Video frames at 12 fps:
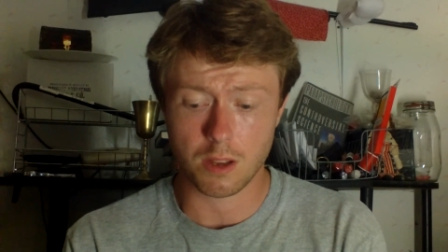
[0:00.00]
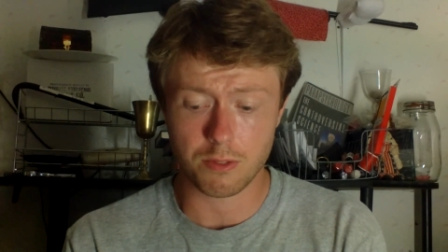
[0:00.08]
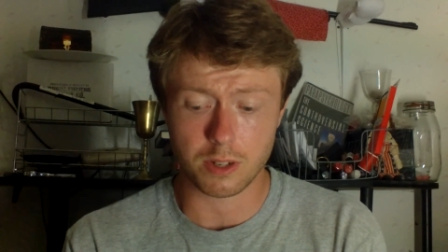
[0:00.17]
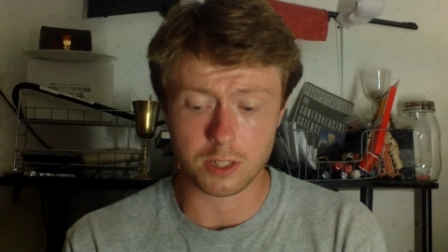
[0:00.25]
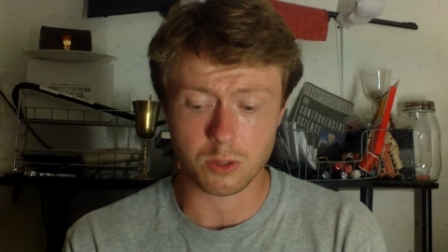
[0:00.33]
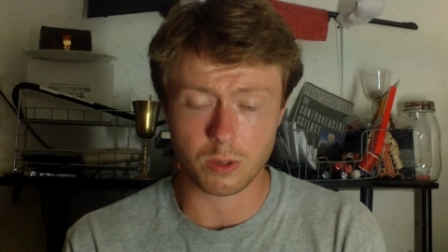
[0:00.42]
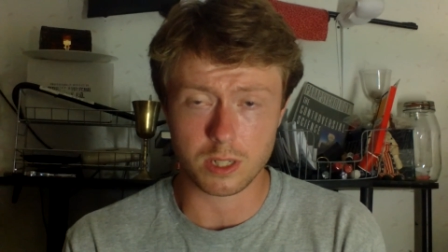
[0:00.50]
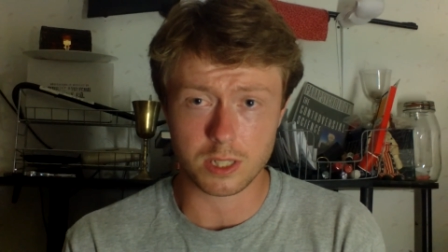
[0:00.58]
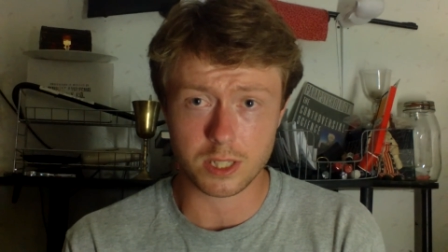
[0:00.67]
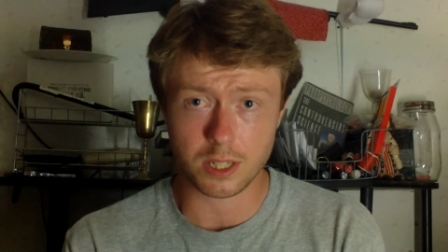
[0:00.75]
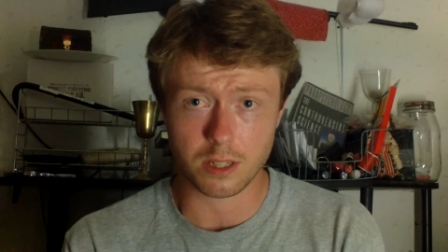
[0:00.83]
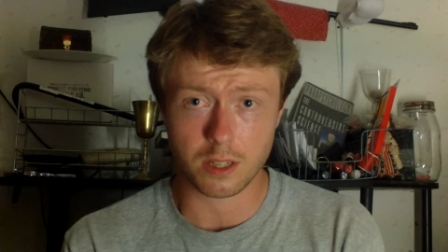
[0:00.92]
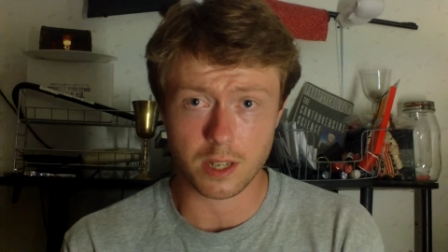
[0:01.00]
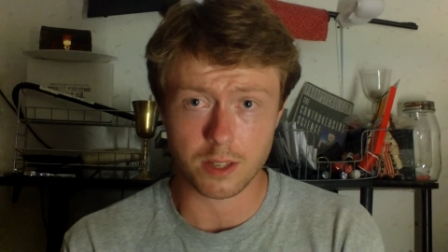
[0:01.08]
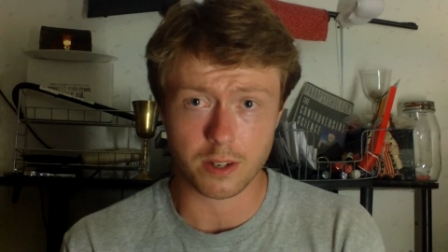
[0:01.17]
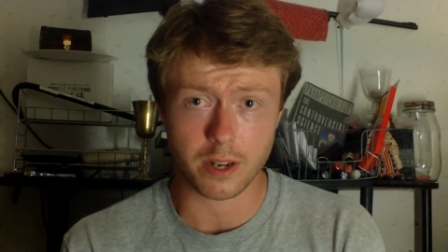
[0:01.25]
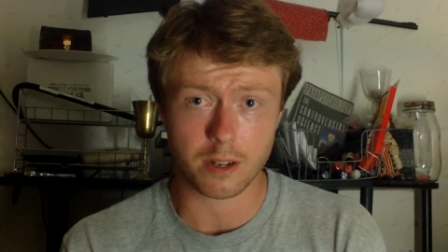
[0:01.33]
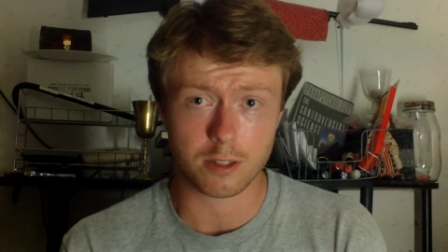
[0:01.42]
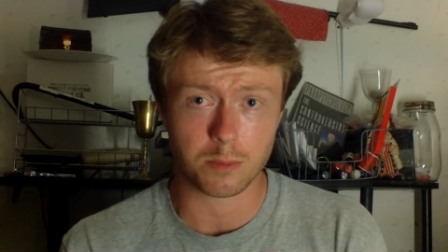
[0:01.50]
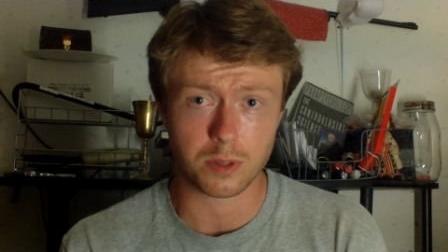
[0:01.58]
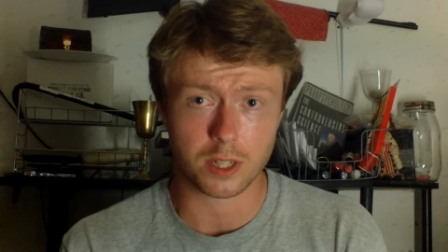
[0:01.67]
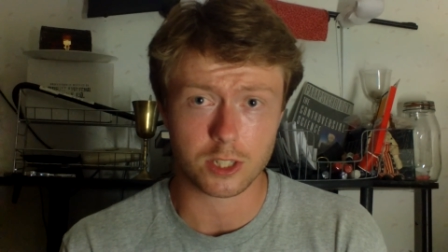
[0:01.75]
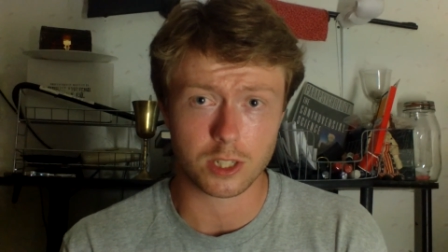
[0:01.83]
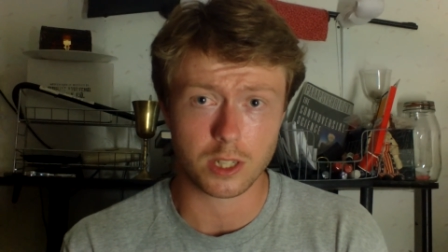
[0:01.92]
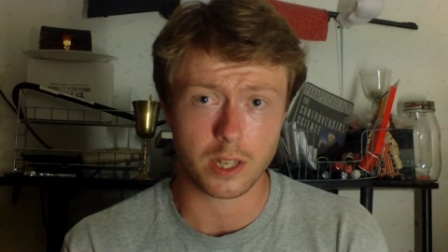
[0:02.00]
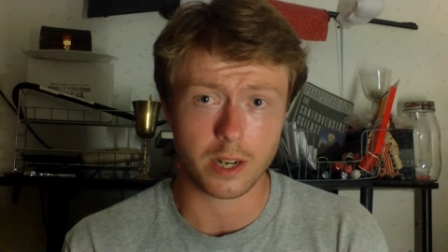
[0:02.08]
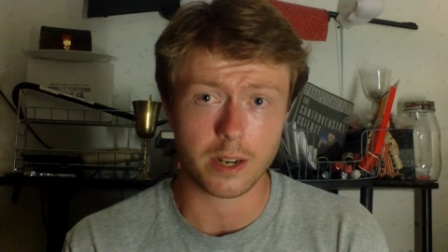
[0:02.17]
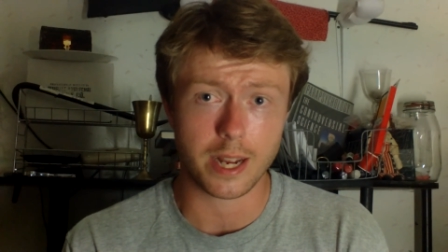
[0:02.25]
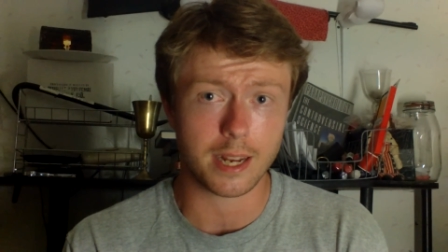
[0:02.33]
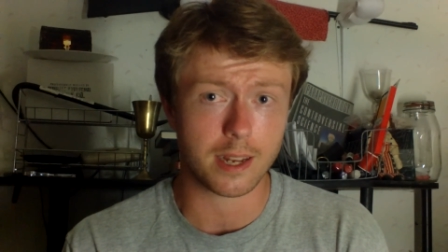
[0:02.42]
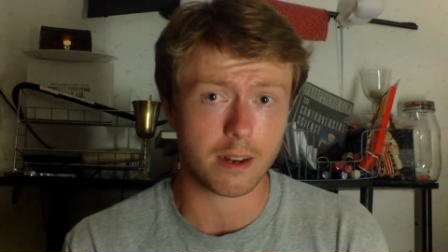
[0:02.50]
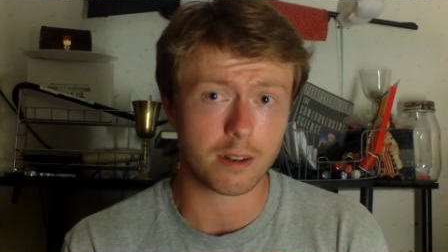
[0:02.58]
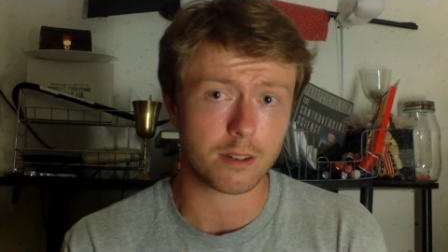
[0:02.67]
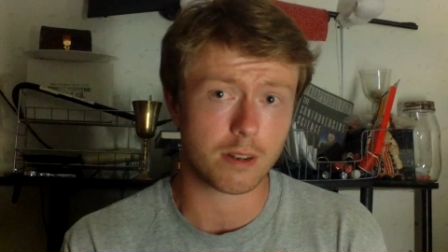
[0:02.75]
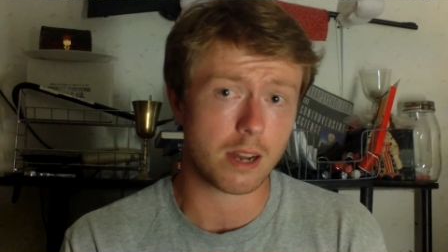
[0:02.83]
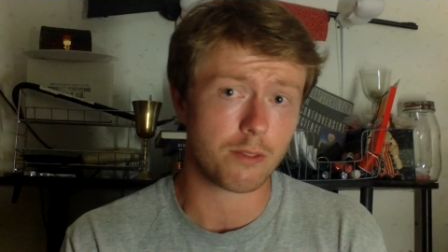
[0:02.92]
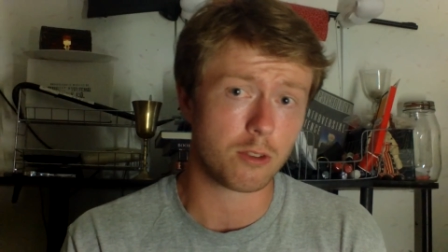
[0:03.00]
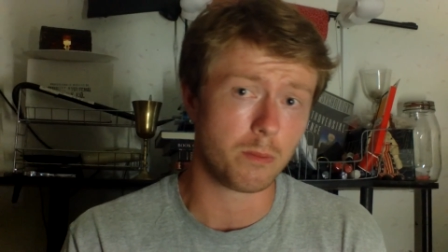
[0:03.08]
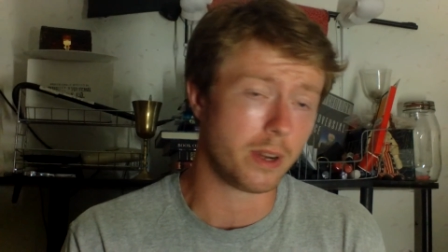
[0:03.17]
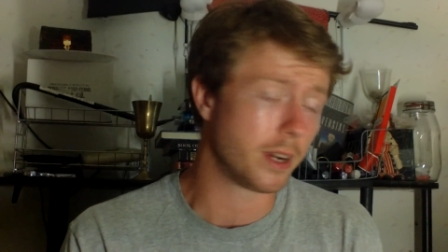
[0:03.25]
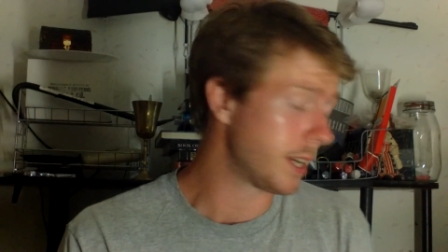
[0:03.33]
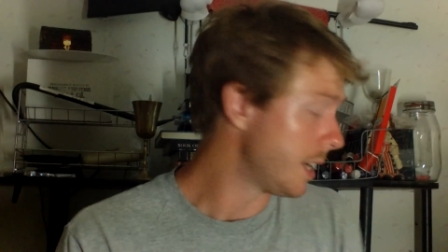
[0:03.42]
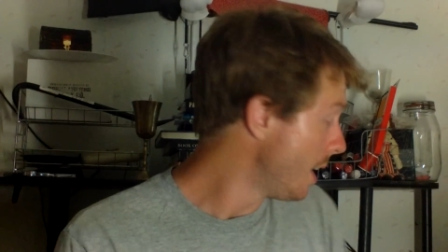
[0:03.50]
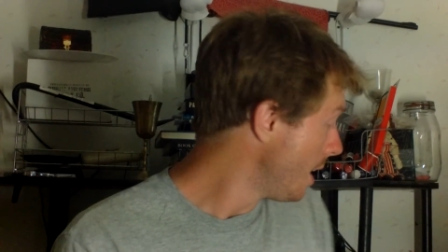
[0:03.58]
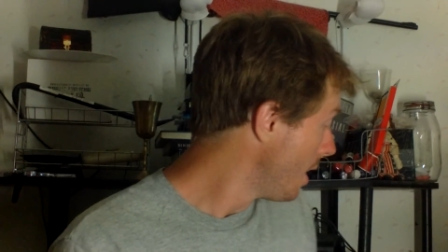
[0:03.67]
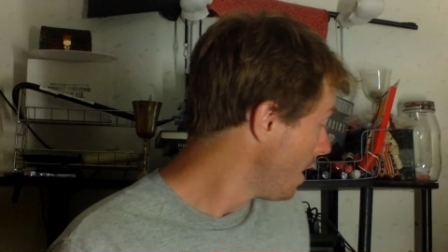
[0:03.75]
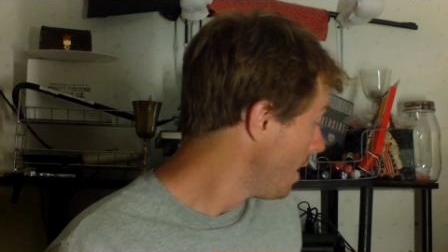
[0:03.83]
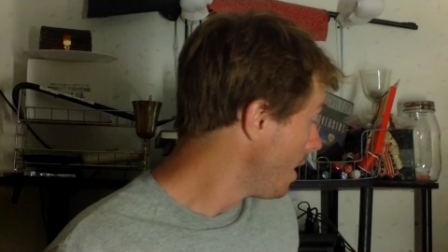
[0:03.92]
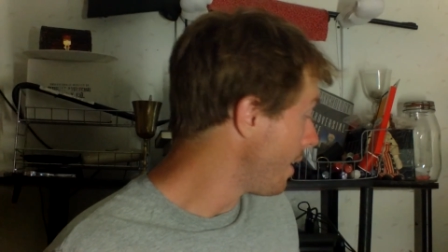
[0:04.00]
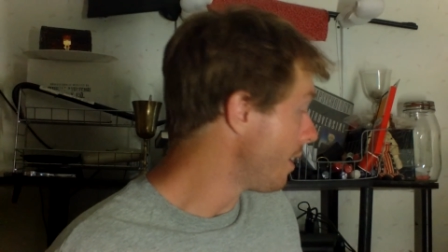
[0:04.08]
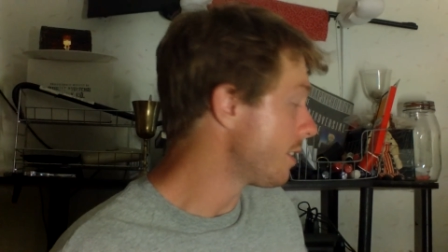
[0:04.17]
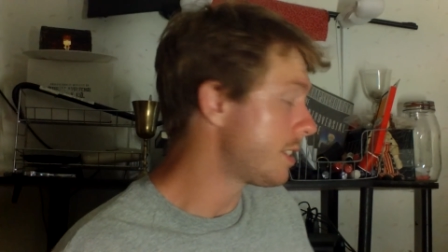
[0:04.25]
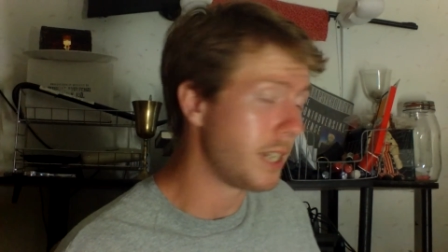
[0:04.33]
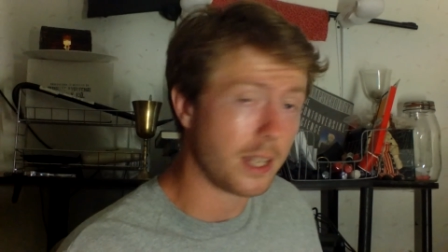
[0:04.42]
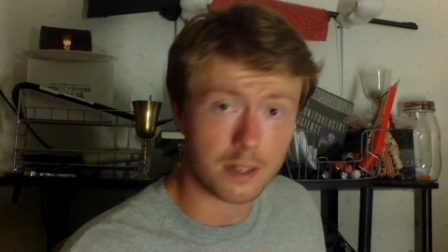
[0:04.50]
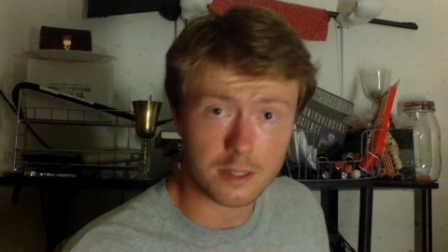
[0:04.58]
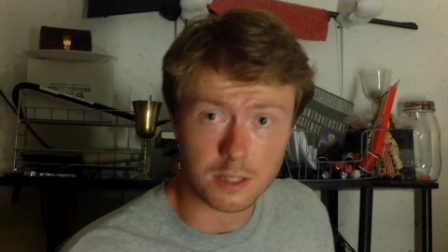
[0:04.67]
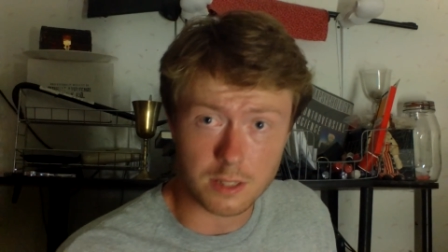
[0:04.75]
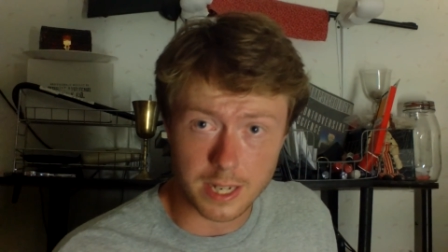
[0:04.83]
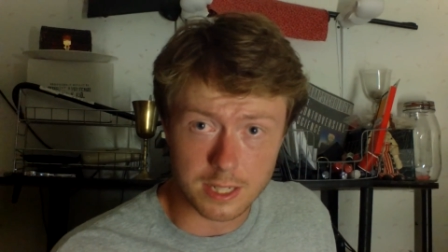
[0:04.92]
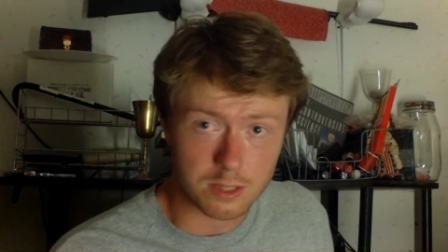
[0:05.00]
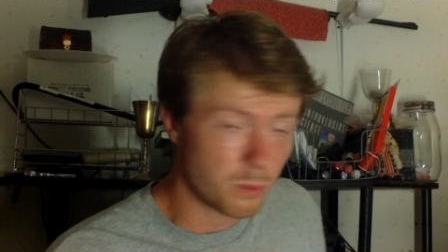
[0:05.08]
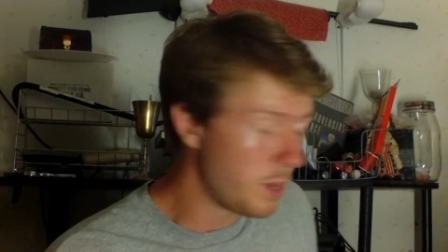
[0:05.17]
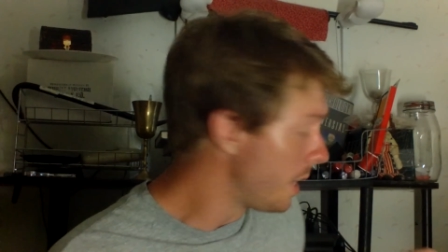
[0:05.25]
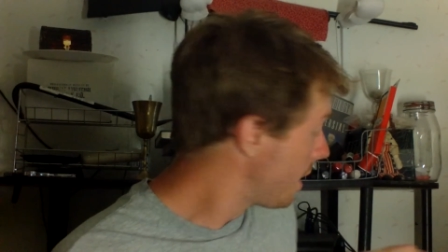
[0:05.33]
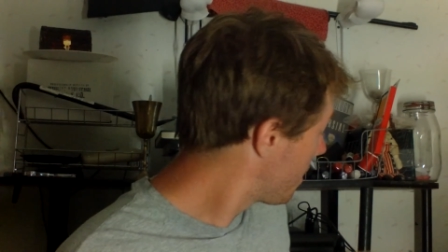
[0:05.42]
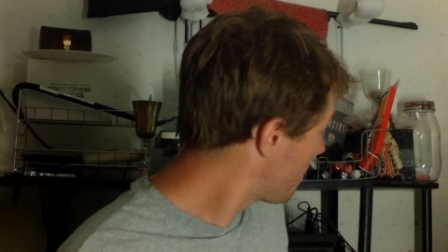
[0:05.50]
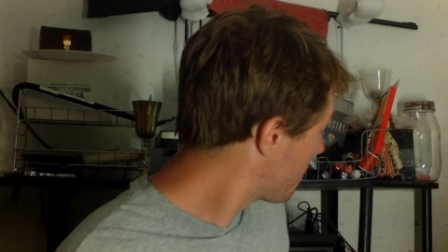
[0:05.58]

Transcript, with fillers: A friend is going to seal another character prediction in there, eight character alphanumeric, and it'll stay there till next week,